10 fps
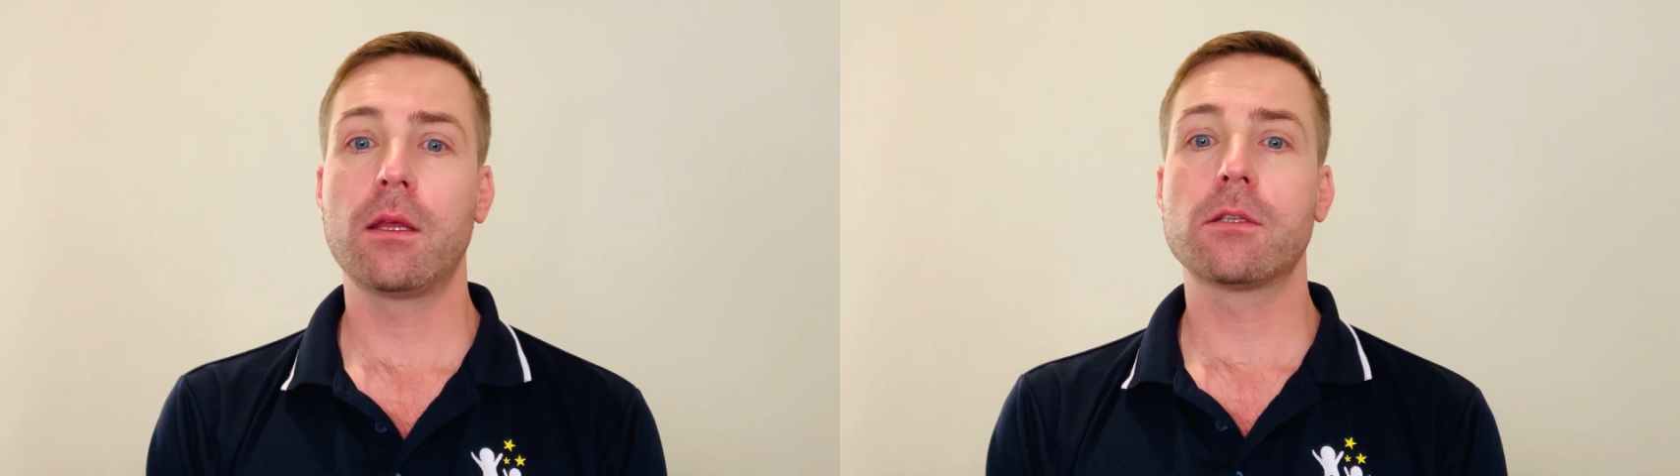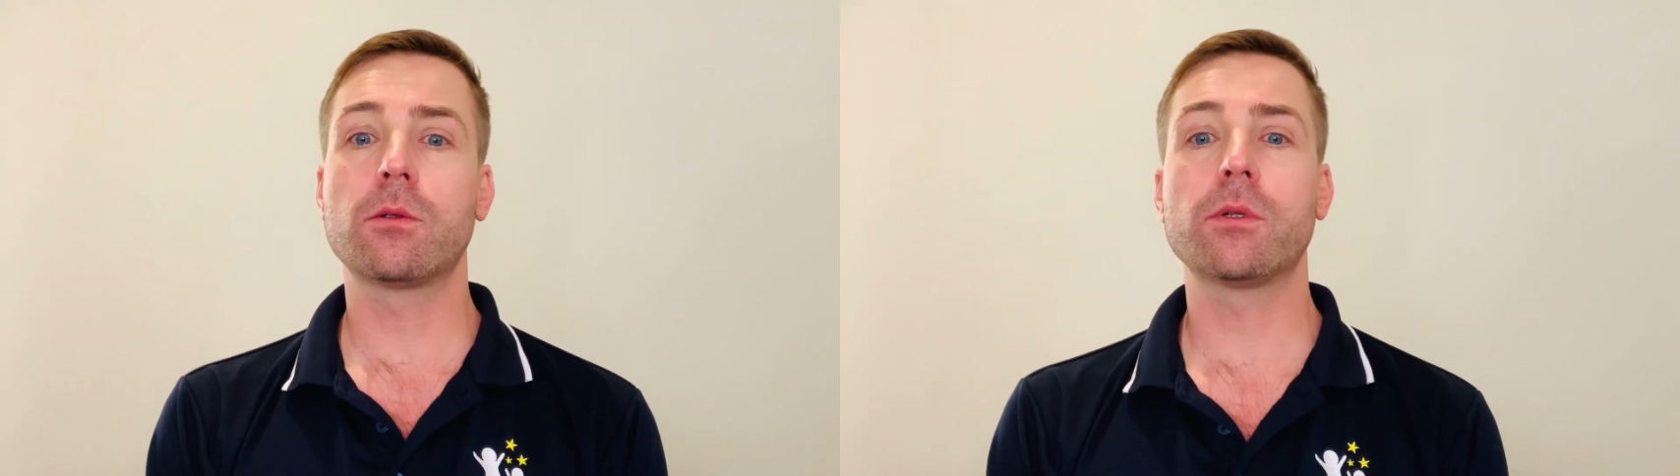
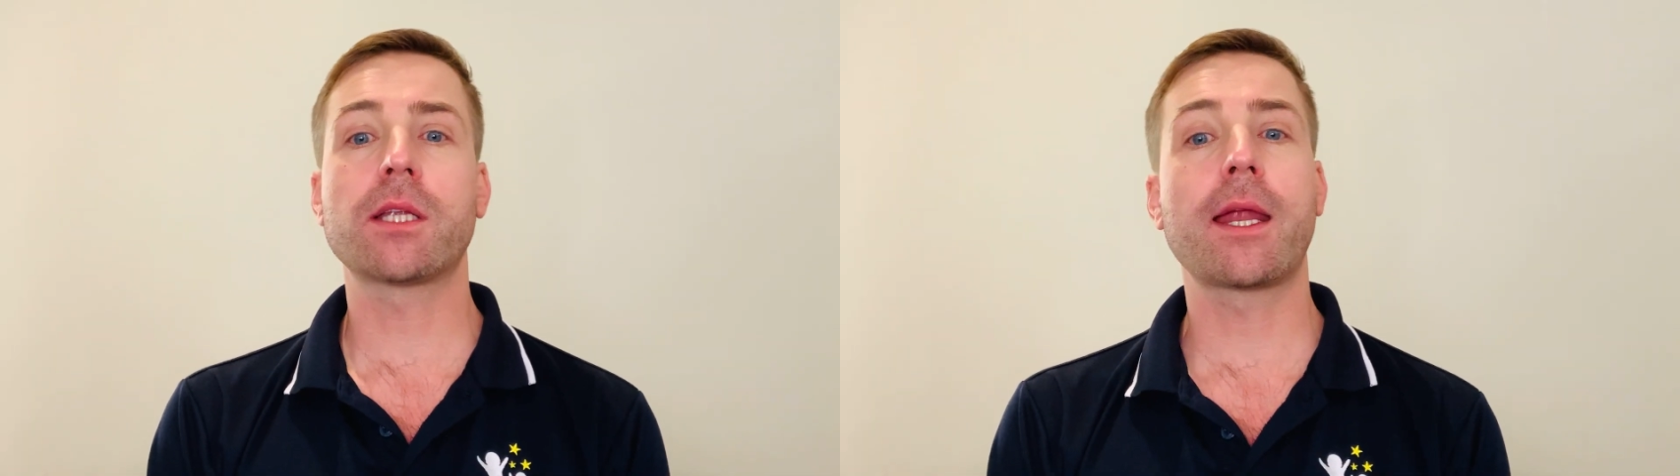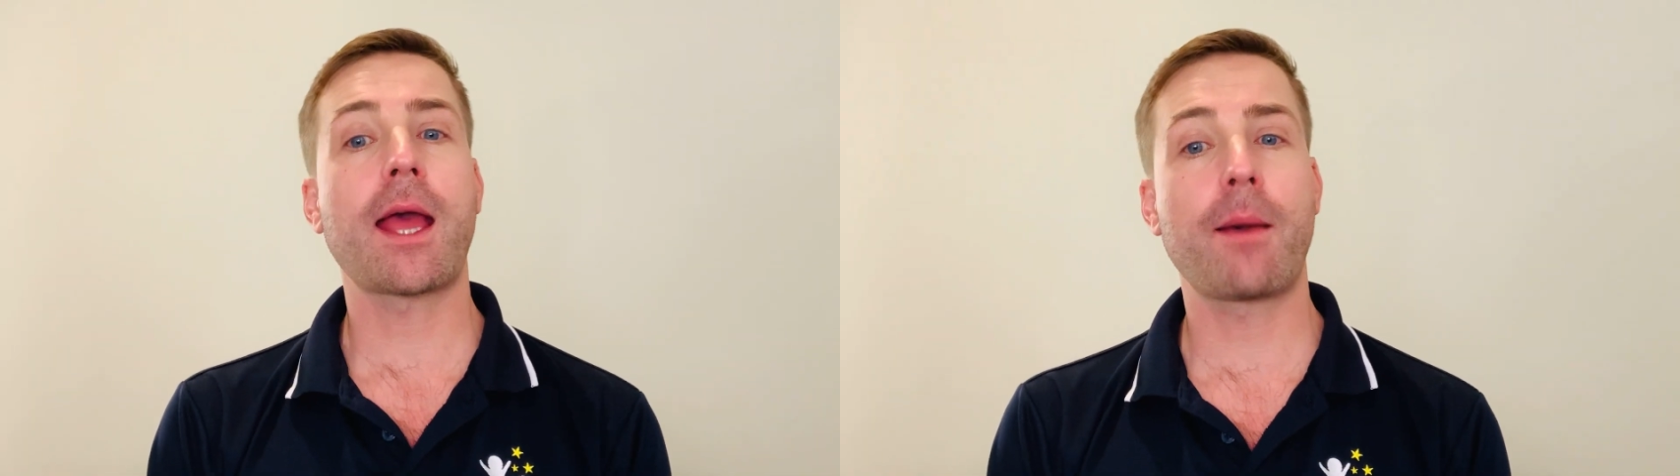
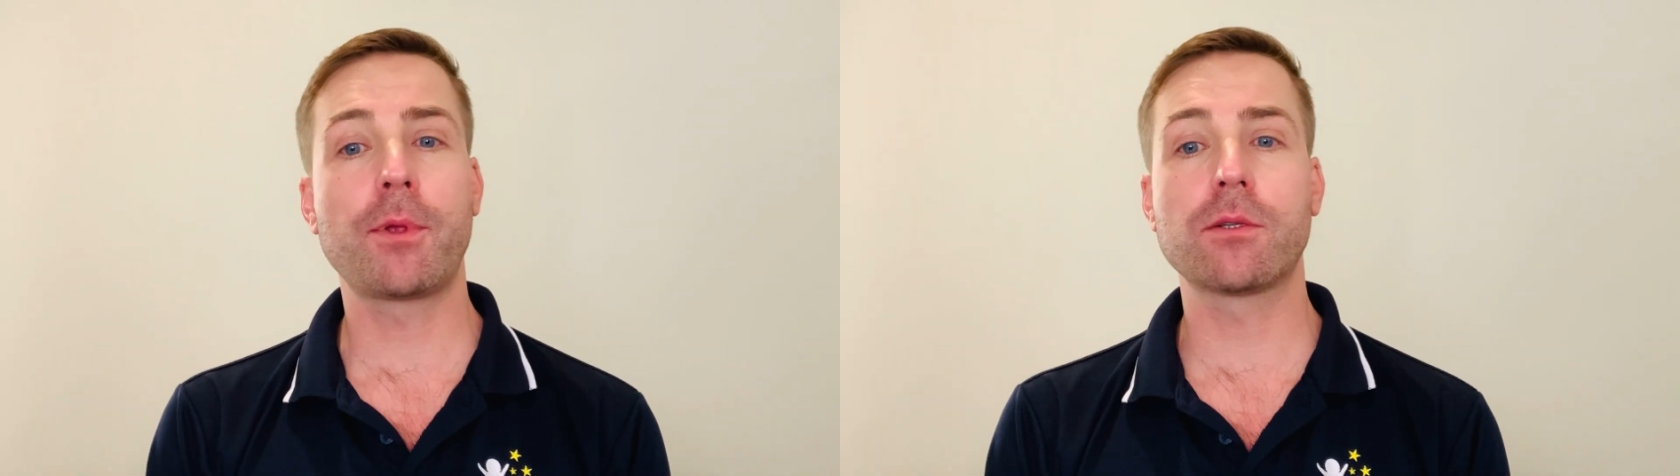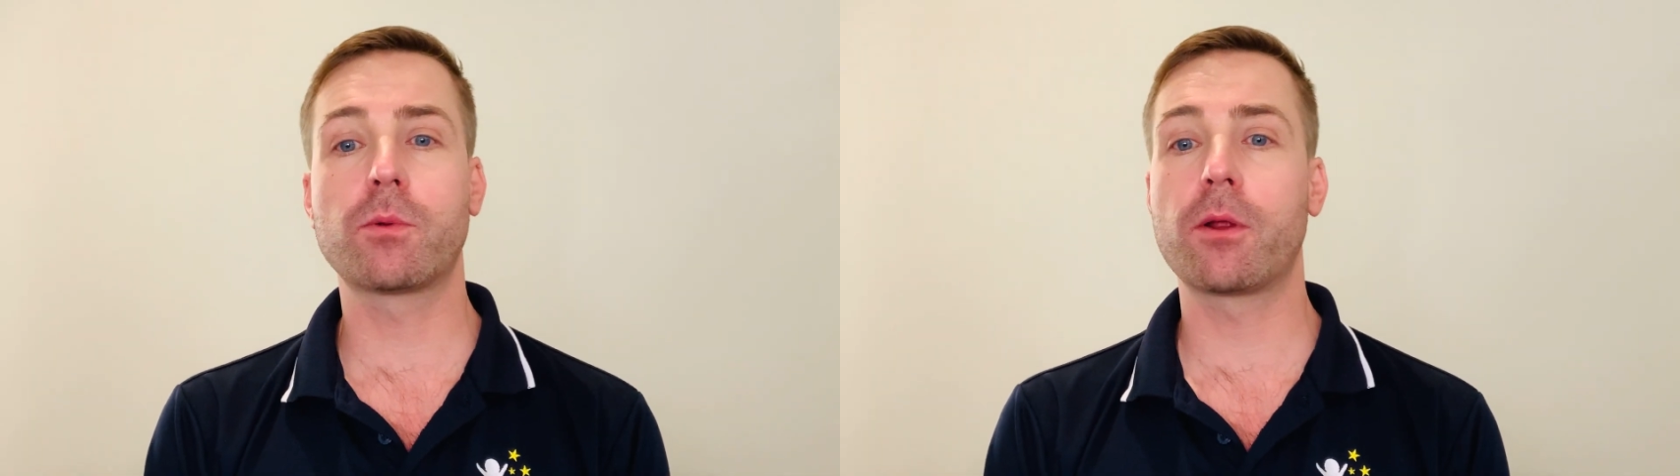Suicide
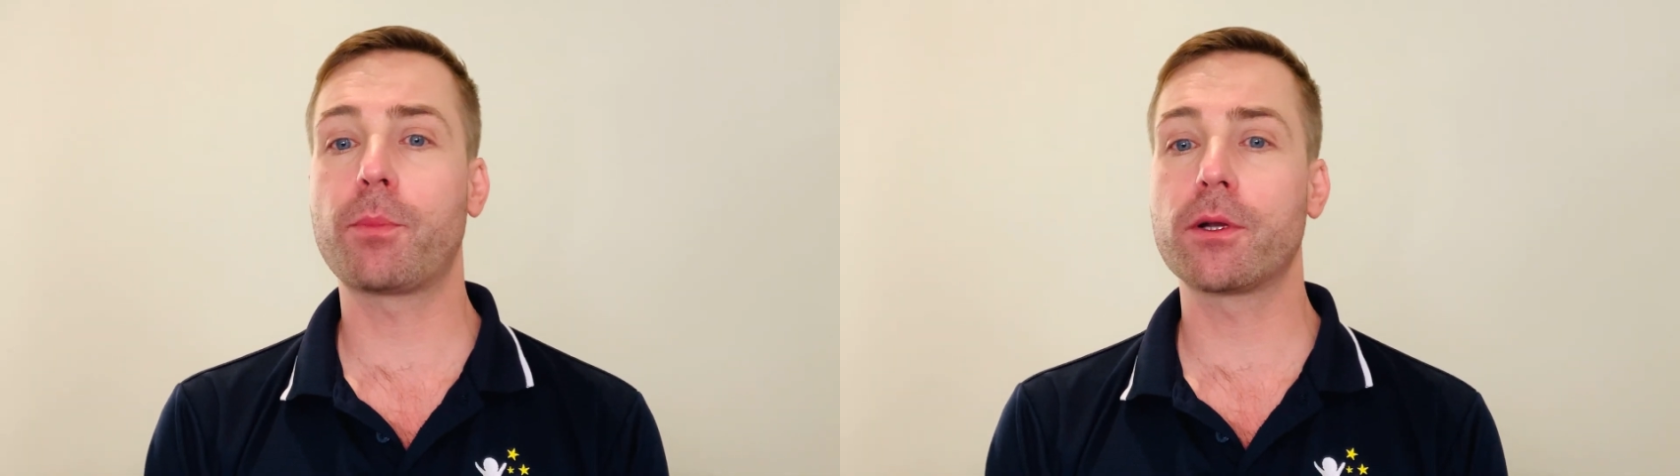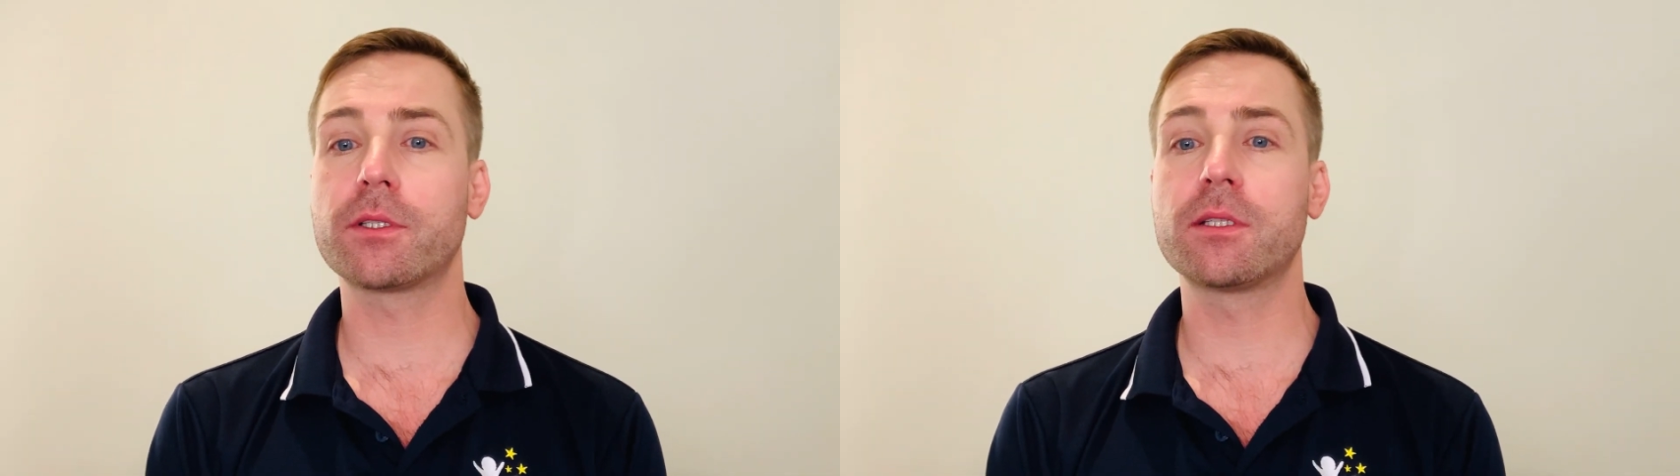happens when a
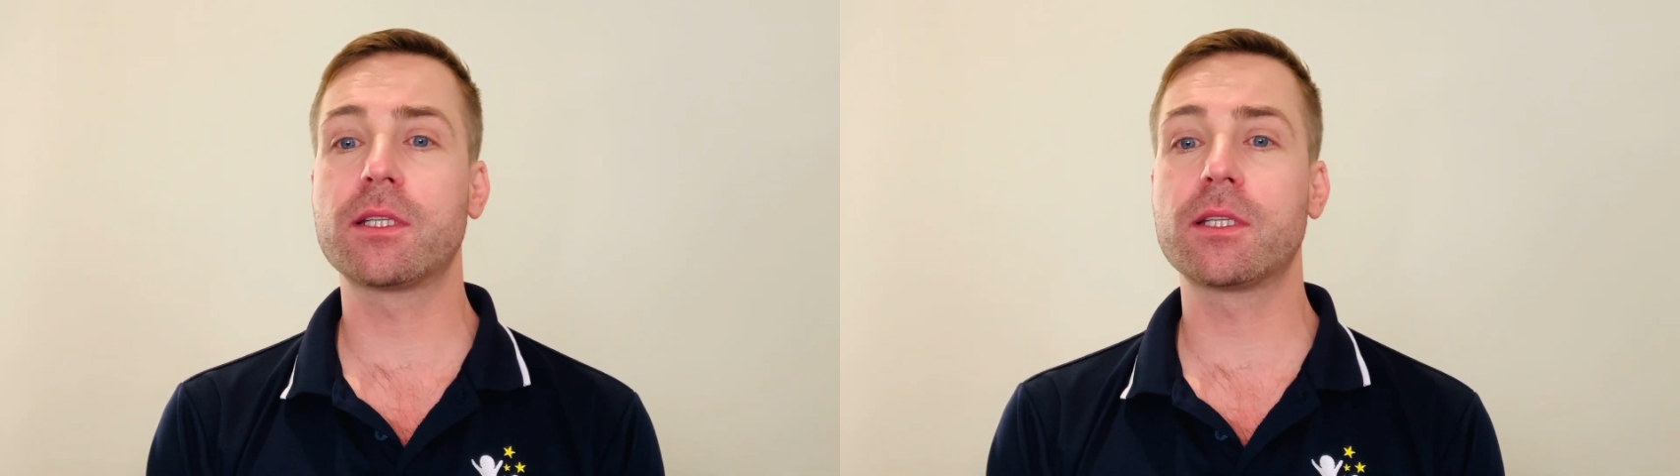person's